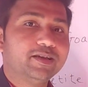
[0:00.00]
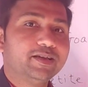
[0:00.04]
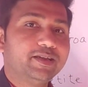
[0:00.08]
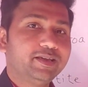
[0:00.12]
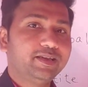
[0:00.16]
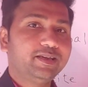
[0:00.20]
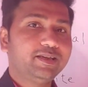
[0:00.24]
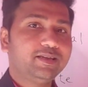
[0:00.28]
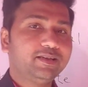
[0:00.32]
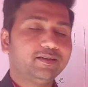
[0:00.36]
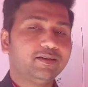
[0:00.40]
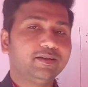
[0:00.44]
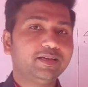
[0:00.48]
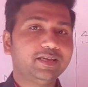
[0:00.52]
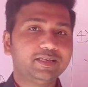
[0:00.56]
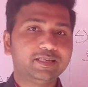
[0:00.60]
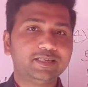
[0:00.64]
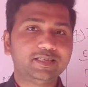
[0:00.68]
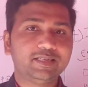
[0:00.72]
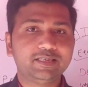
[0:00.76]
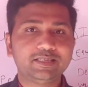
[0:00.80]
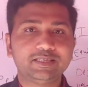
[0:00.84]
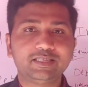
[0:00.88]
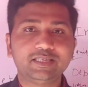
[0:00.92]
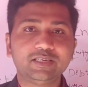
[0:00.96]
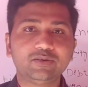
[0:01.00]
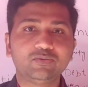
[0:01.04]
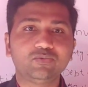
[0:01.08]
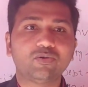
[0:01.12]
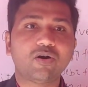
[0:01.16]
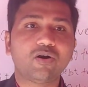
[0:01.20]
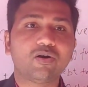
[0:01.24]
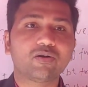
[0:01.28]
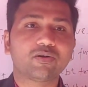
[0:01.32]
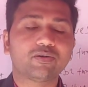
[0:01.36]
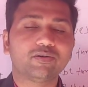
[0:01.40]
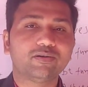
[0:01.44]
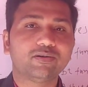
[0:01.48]
He is new,
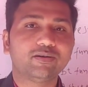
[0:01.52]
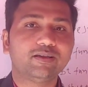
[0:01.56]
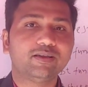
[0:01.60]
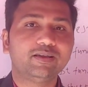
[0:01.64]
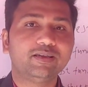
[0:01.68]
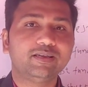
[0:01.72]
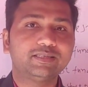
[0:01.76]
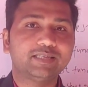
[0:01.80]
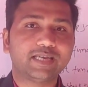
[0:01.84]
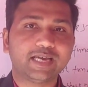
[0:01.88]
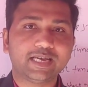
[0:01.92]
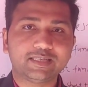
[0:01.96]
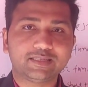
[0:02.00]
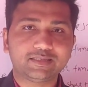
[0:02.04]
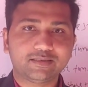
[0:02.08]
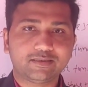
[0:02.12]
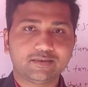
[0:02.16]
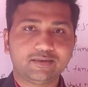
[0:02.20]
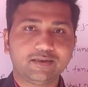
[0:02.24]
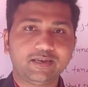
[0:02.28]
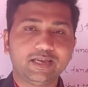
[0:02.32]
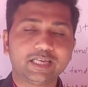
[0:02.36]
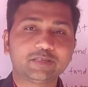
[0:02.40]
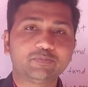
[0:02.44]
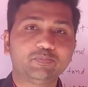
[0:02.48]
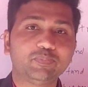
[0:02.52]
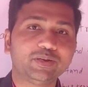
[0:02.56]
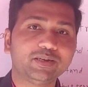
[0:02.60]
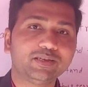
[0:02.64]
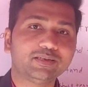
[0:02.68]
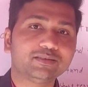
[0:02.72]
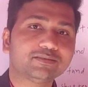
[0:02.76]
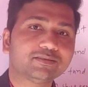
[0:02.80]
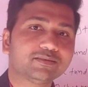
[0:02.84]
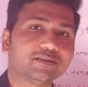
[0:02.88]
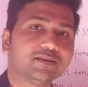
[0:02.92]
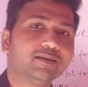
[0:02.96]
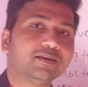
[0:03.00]
or has
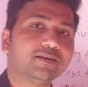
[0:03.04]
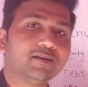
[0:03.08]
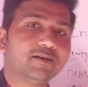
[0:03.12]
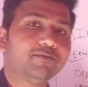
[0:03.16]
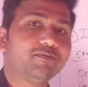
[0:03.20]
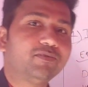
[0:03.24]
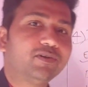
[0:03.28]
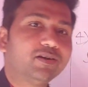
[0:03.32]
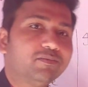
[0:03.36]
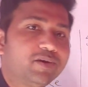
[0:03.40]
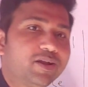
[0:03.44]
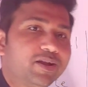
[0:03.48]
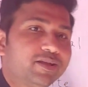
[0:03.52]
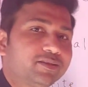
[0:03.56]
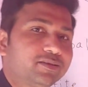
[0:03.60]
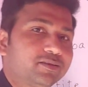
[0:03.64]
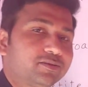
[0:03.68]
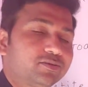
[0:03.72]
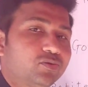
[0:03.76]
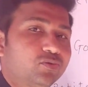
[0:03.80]
experience fund manager.